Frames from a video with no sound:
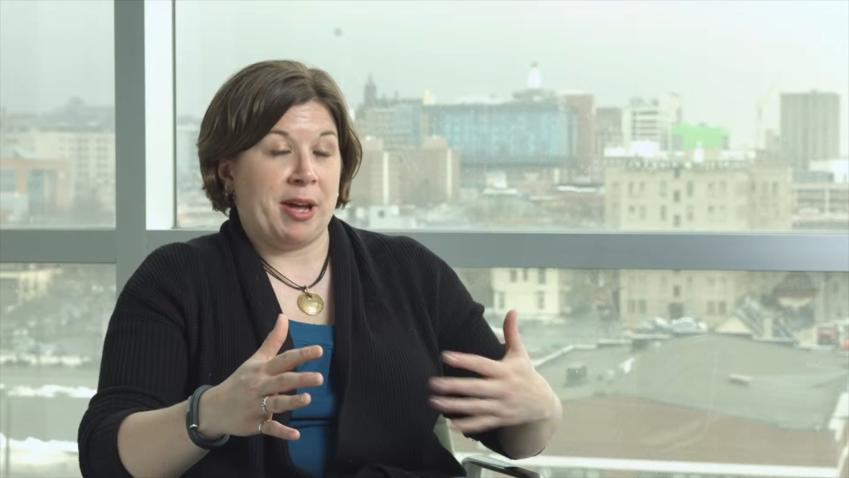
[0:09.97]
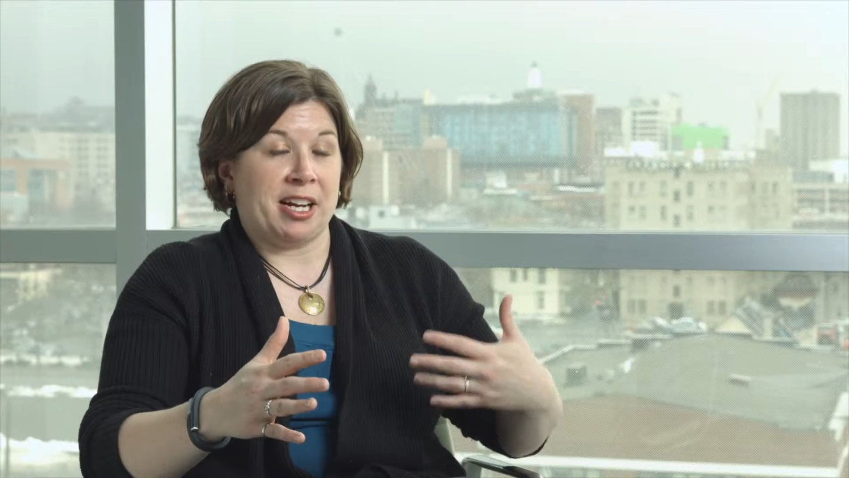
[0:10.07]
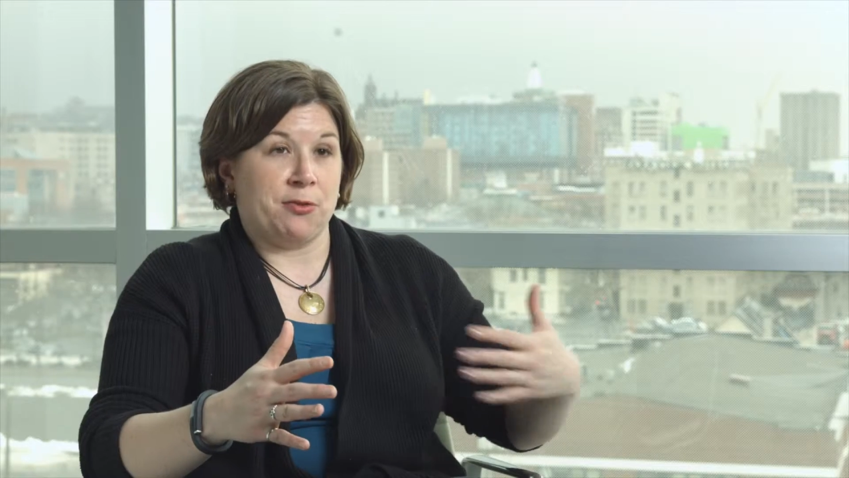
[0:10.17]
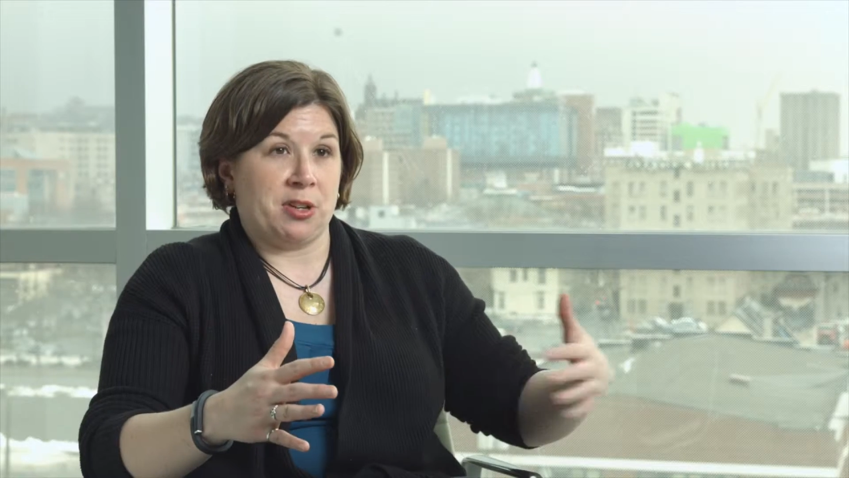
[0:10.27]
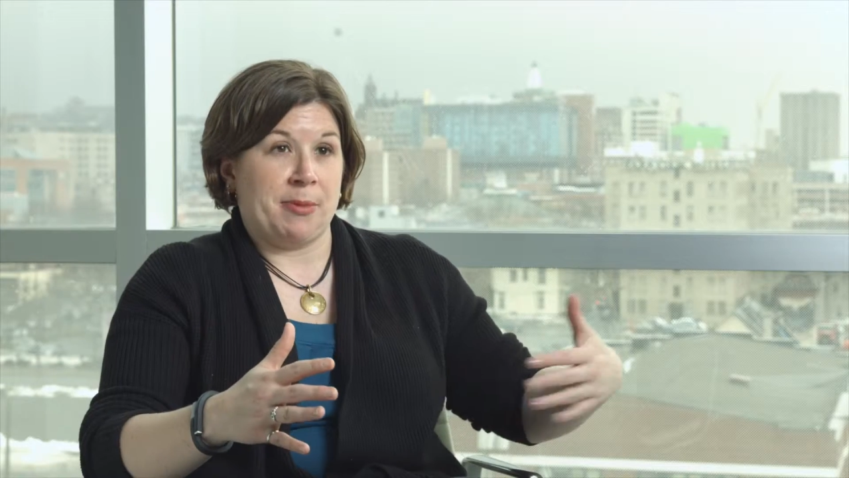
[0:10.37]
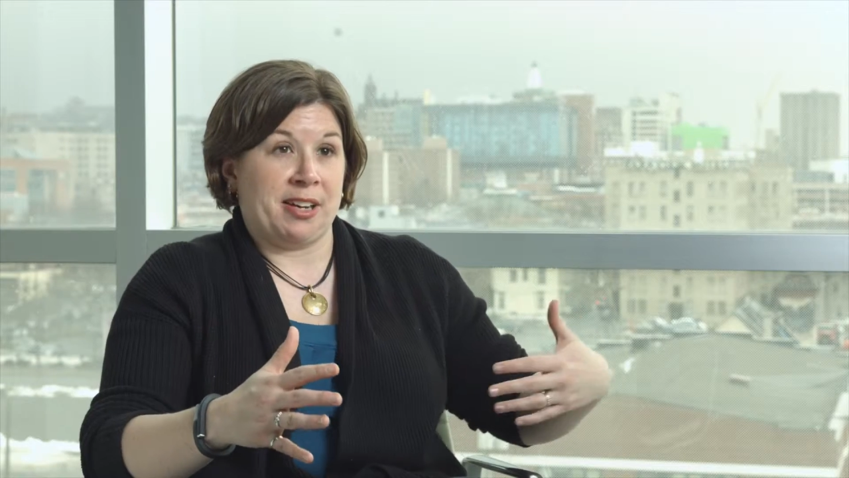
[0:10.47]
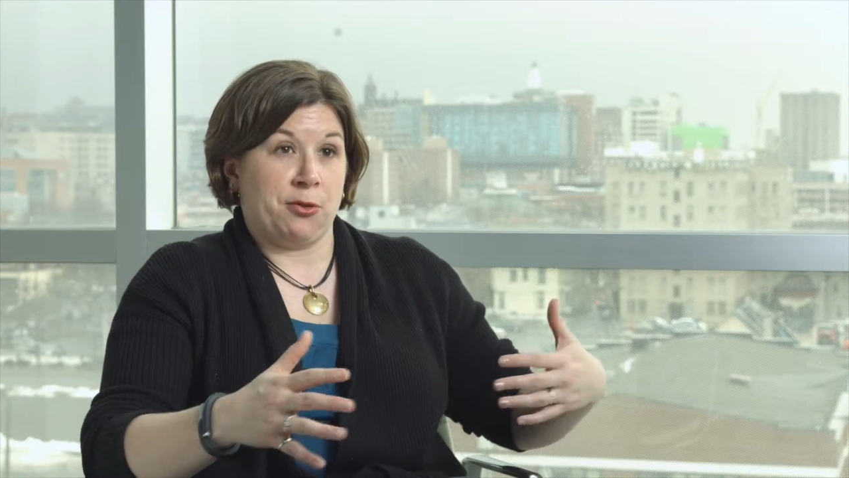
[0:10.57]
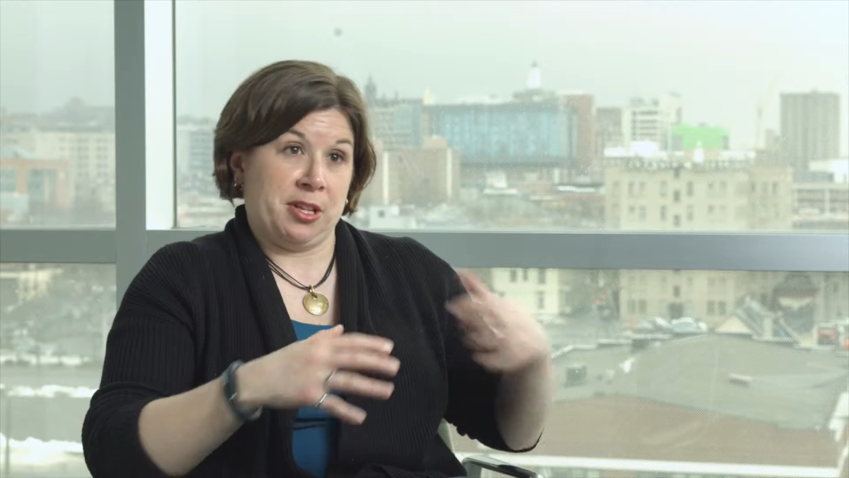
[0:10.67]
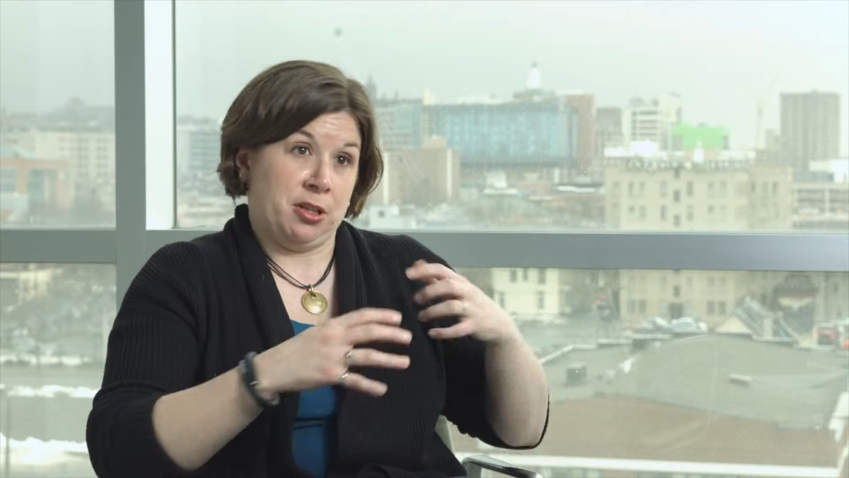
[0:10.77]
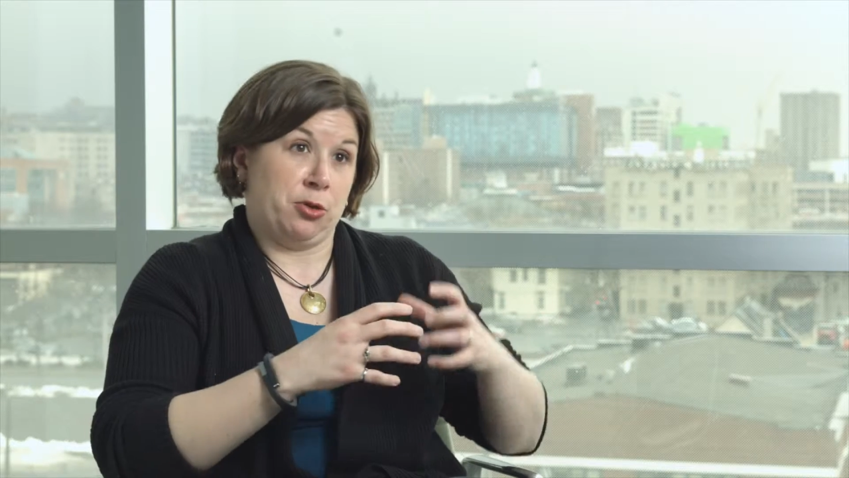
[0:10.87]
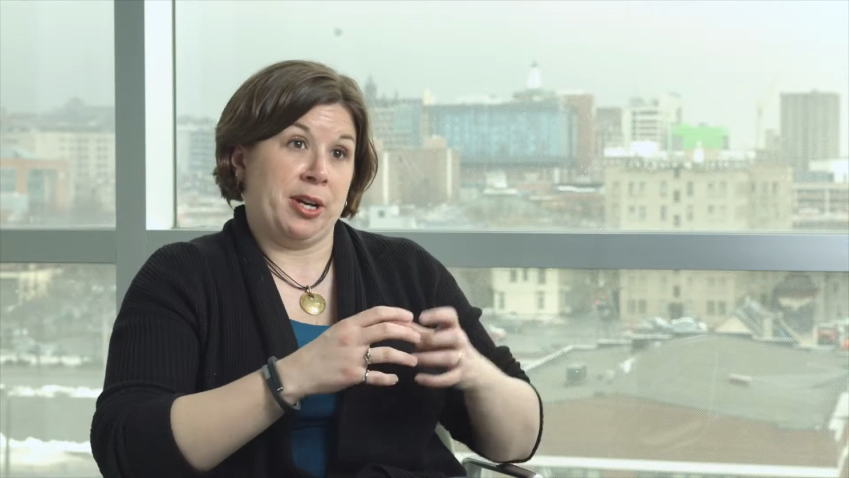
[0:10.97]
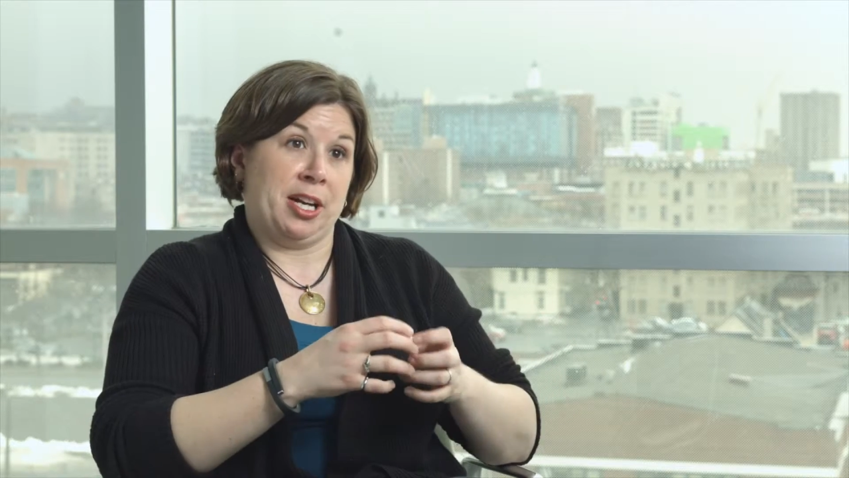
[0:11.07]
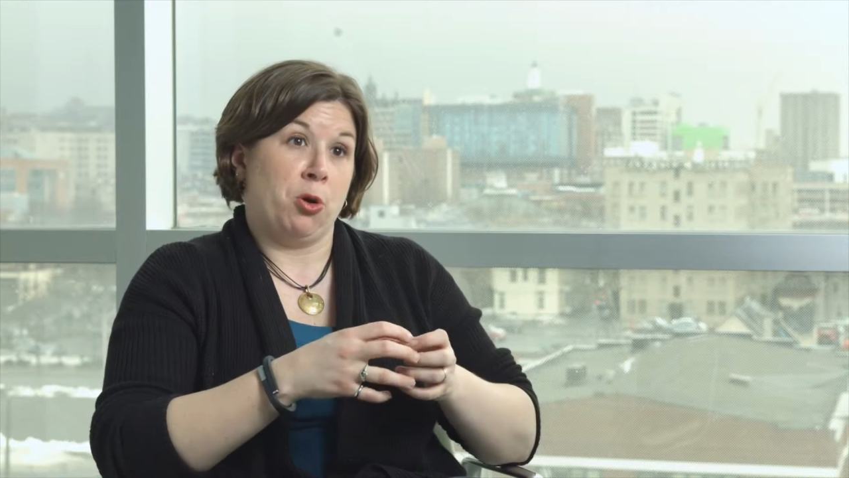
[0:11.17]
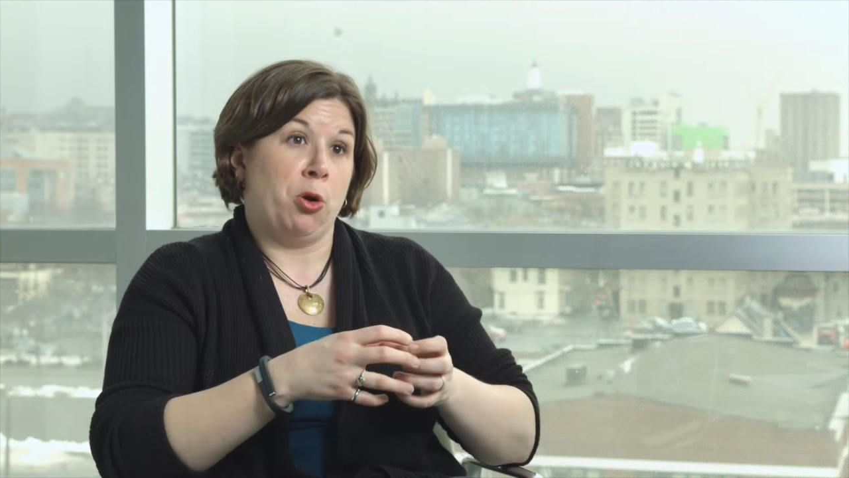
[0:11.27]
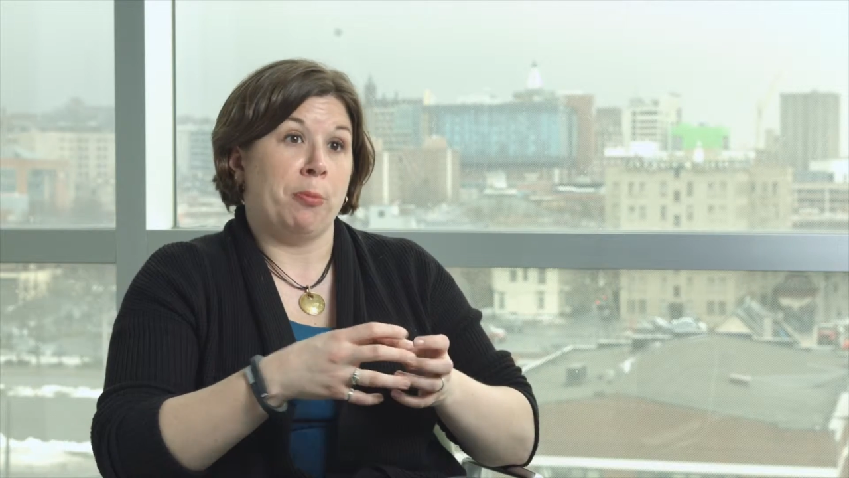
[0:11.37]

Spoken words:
back and forth, it'll create a whole